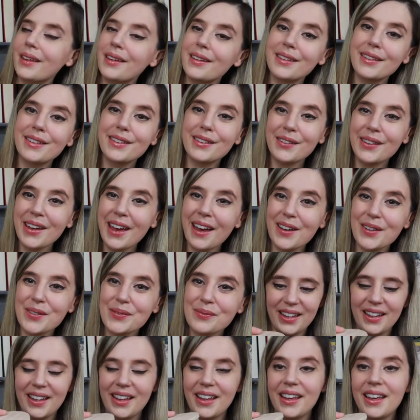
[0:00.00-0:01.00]
So
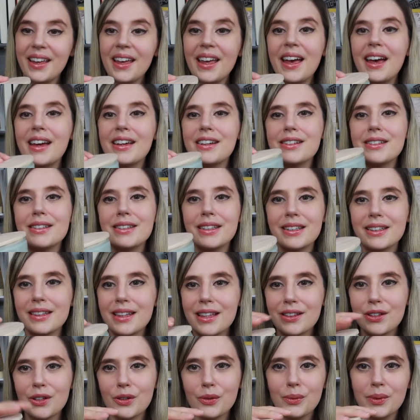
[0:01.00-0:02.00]
yeah, I just think
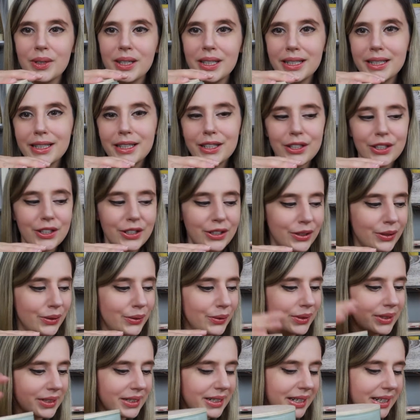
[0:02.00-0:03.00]
that they're really
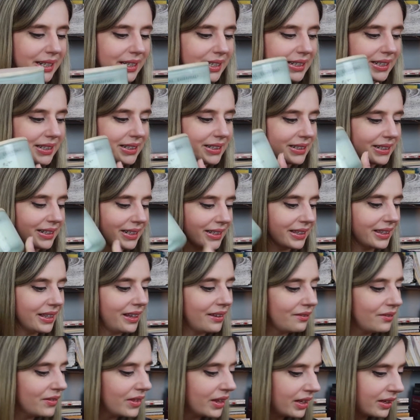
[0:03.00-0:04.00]
cute and I
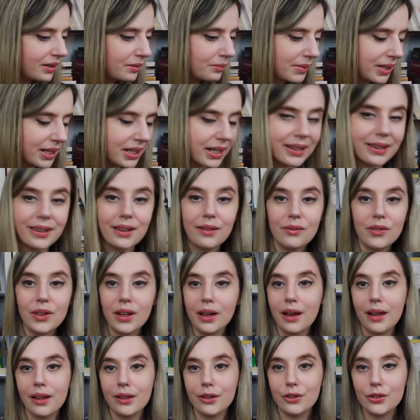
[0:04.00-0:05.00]
love them and I love the
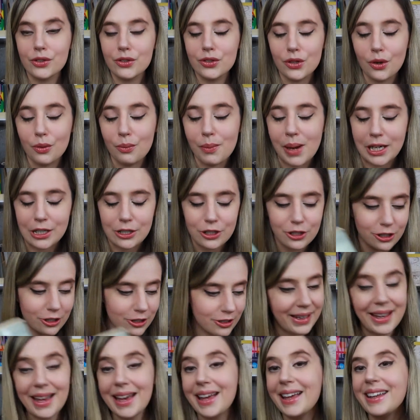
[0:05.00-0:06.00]
color so much.
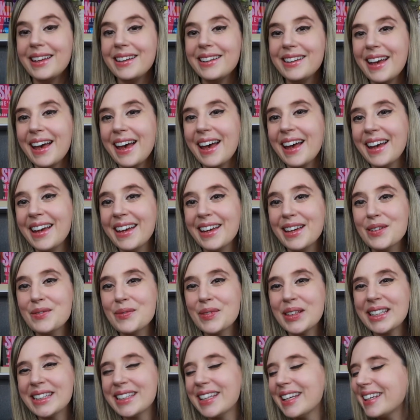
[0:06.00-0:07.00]
And I am
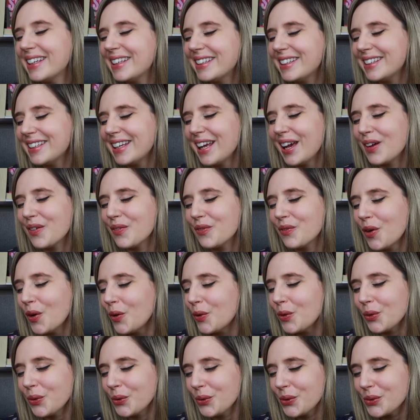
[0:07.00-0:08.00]
excited to take
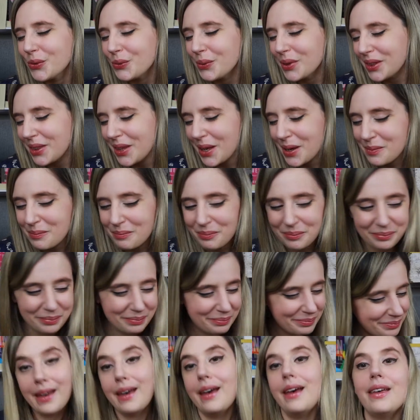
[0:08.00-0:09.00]
photos with them.
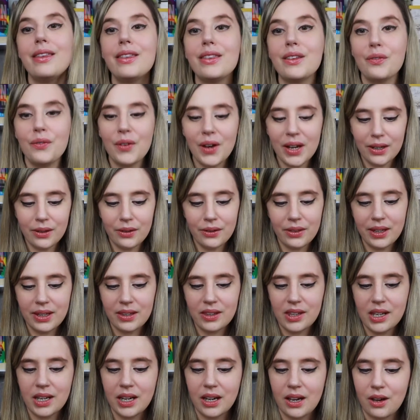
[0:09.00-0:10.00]
And the final thing
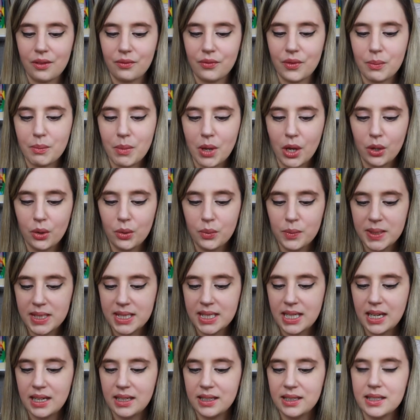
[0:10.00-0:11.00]
that I got from
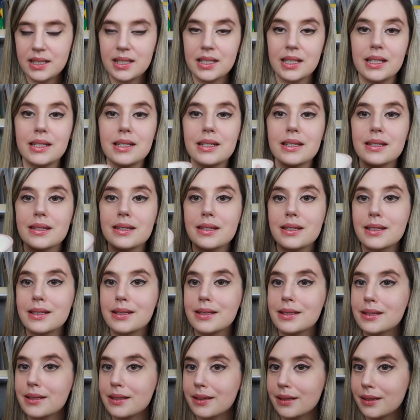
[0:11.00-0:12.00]
Homesense is
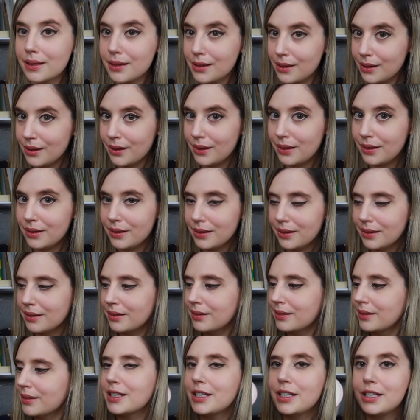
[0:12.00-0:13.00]
this little
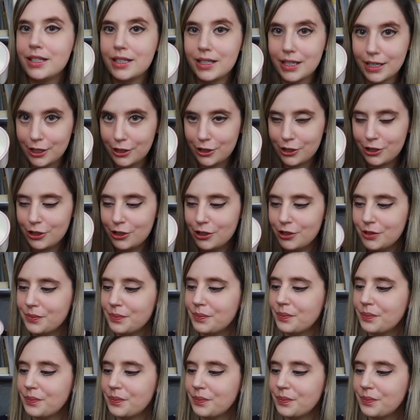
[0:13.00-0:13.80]
dish.